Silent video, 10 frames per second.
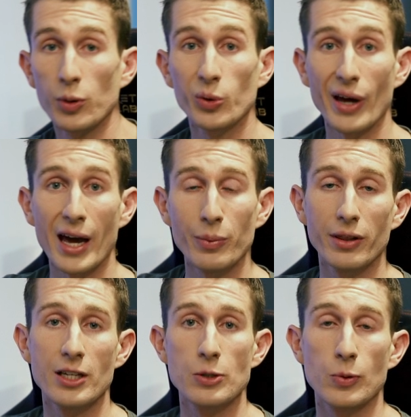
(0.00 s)
little admin
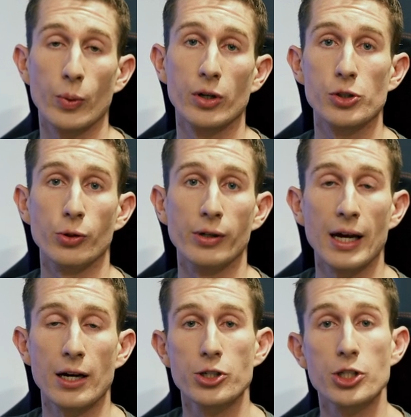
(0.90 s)
things we want to do
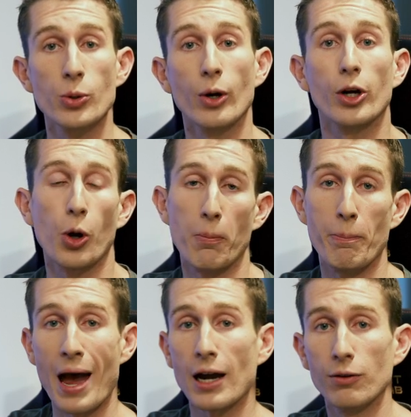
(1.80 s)
now, just so we're not going
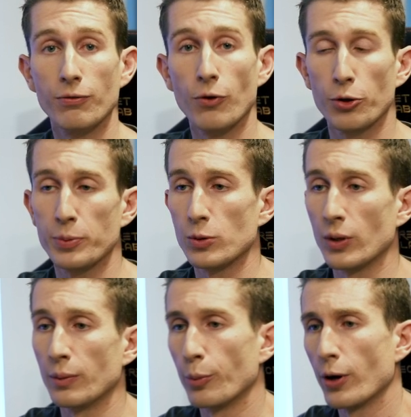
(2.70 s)
back and forth
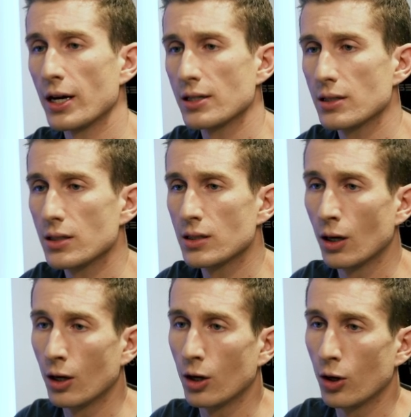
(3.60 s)
between browsers.
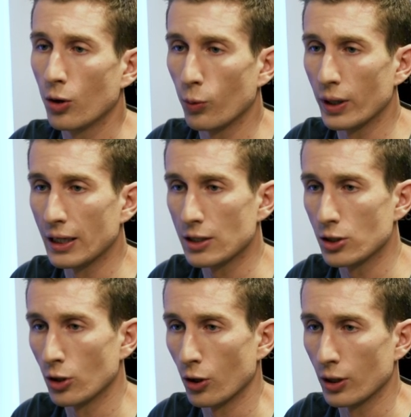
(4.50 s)
We need to
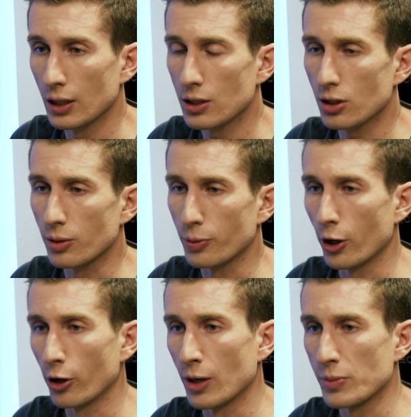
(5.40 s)
go into the
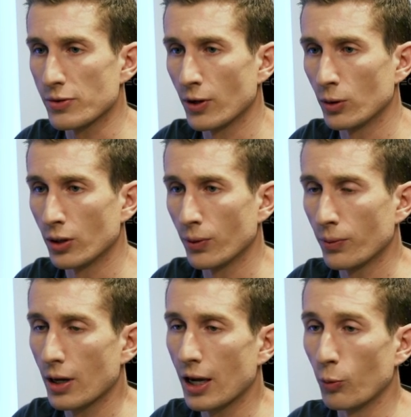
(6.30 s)
programs folder
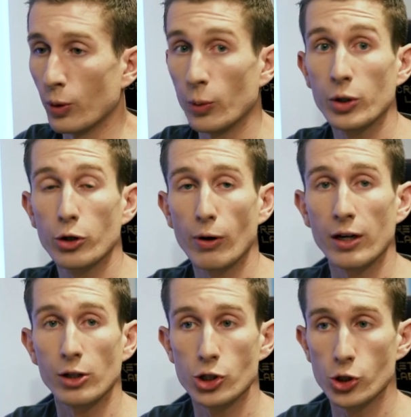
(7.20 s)
and we want to create
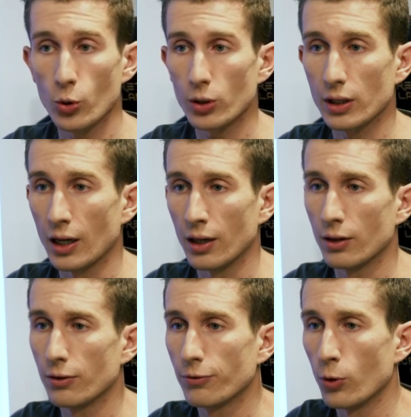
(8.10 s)
a
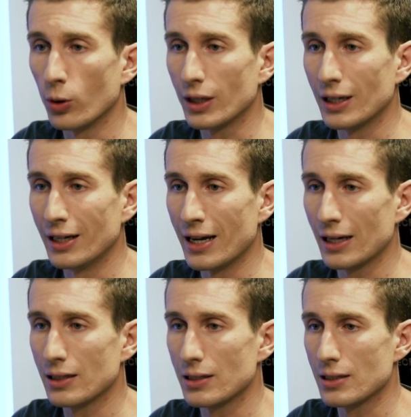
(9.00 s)
shortcut for
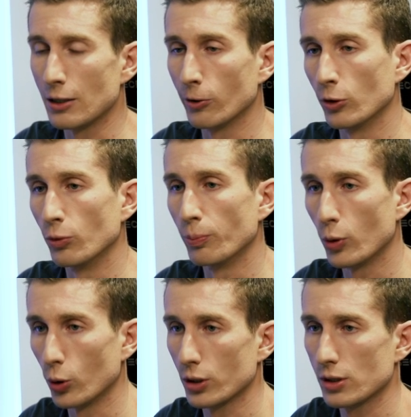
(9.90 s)
connect serial
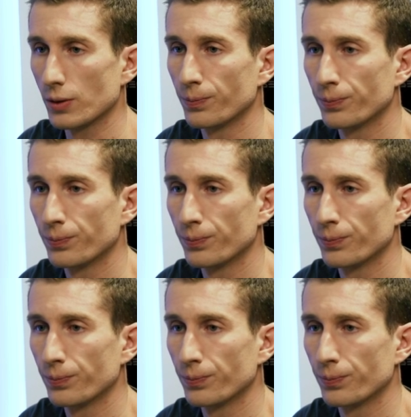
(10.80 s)
port.